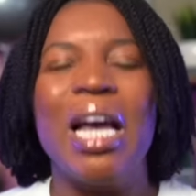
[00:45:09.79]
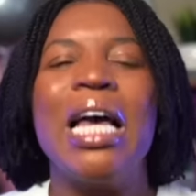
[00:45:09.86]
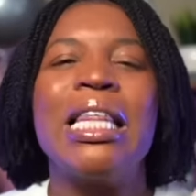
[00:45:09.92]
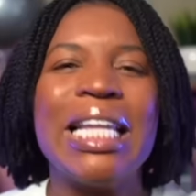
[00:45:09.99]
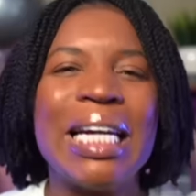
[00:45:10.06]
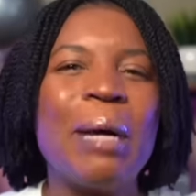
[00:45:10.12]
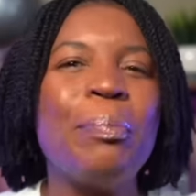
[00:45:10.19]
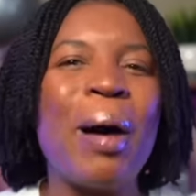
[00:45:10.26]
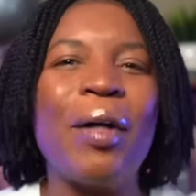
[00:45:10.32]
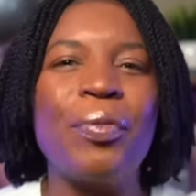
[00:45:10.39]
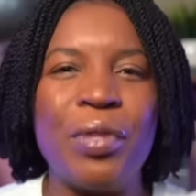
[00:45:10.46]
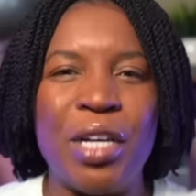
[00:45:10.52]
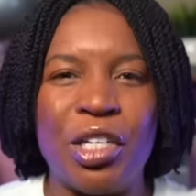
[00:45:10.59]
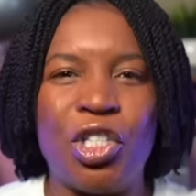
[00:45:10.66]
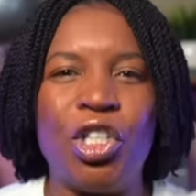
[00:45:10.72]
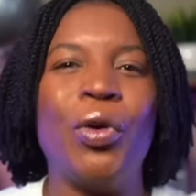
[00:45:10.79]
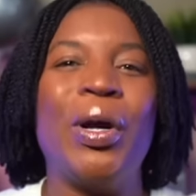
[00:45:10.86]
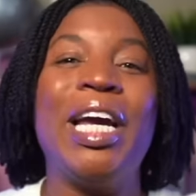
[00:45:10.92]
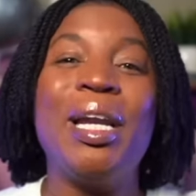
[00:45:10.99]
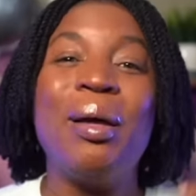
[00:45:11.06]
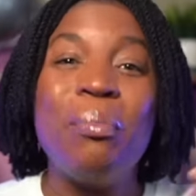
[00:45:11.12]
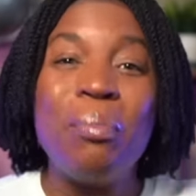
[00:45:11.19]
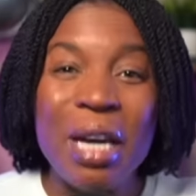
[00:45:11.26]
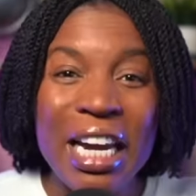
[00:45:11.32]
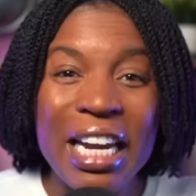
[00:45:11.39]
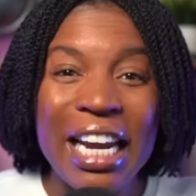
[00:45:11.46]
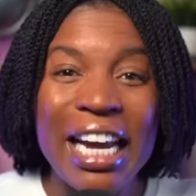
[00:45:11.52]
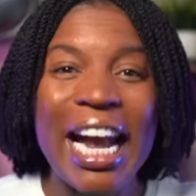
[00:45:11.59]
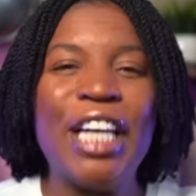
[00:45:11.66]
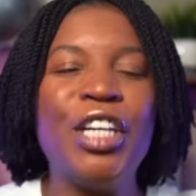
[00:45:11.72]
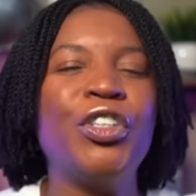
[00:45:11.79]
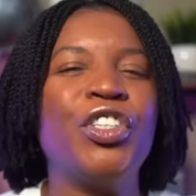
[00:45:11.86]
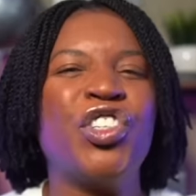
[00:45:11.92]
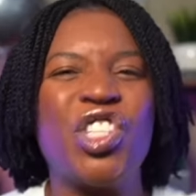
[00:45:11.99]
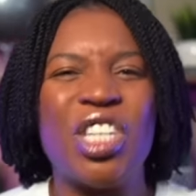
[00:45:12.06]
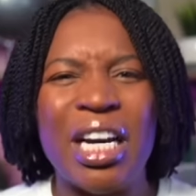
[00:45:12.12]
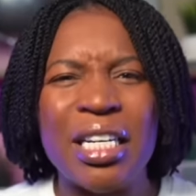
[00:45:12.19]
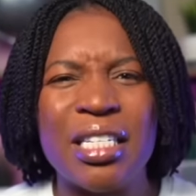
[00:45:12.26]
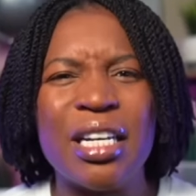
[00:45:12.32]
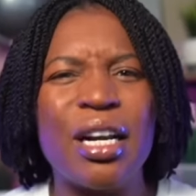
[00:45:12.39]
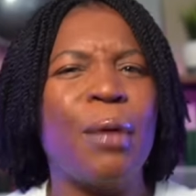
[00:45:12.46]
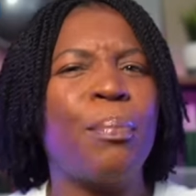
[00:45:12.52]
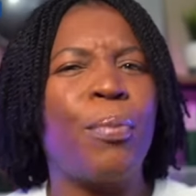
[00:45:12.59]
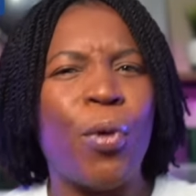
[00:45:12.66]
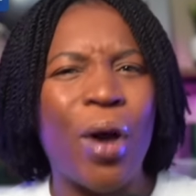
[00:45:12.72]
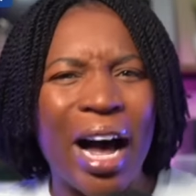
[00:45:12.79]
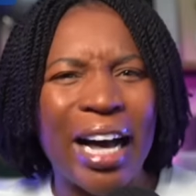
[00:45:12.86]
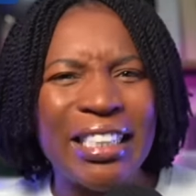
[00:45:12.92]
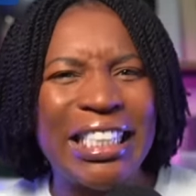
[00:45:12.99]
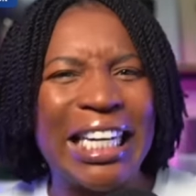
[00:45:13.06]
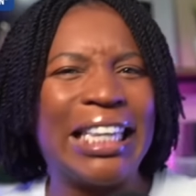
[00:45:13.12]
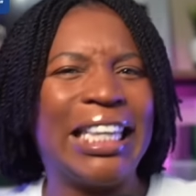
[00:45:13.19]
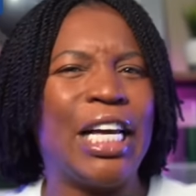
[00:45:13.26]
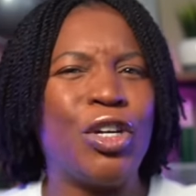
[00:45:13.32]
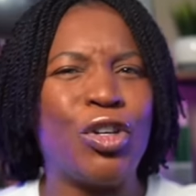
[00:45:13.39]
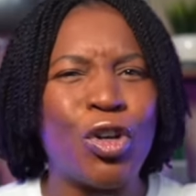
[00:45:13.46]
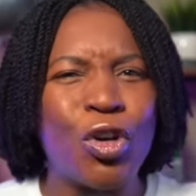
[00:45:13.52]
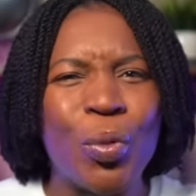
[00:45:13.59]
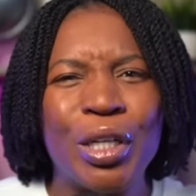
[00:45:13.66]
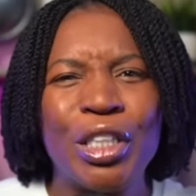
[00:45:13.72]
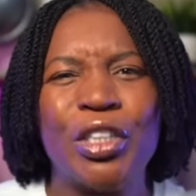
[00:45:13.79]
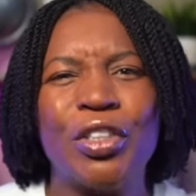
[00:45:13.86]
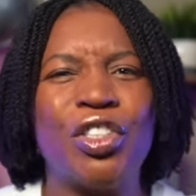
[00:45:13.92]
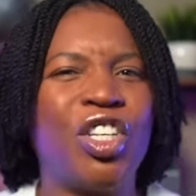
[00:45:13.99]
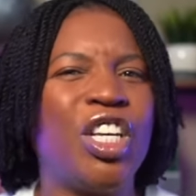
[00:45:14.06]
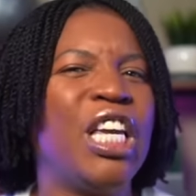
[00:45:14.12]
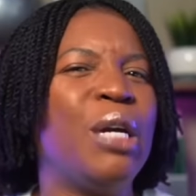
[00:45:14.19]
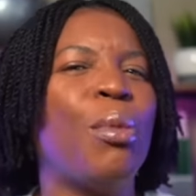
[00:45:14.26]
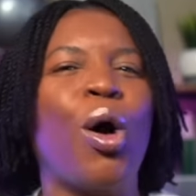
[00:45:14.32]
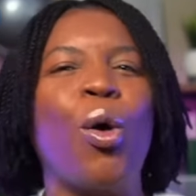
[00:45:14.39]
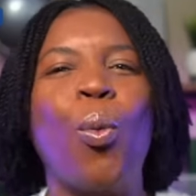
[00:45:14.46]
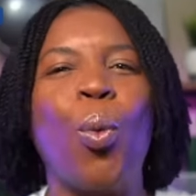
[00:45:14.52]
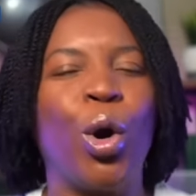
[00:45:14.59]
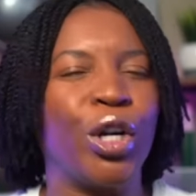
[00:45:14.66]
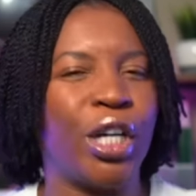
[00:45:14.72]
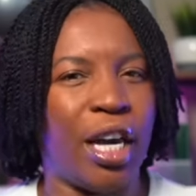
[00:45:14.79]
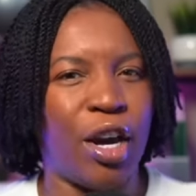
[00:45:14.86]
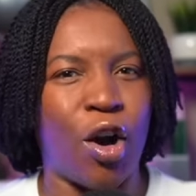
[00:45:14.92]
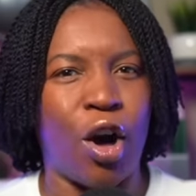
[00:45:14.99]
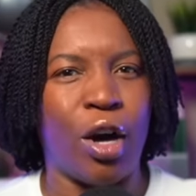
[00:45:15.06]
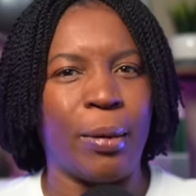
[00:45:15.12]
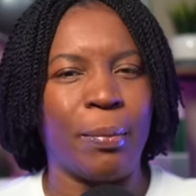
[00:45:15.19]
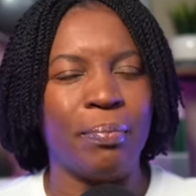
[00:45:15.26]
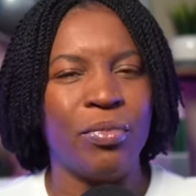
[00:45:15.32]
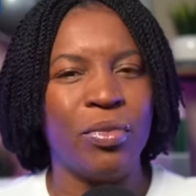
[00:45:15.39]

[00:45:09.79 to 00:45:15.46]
Think about this. You're in a meeting and you're discussing a project that you and your team are working on.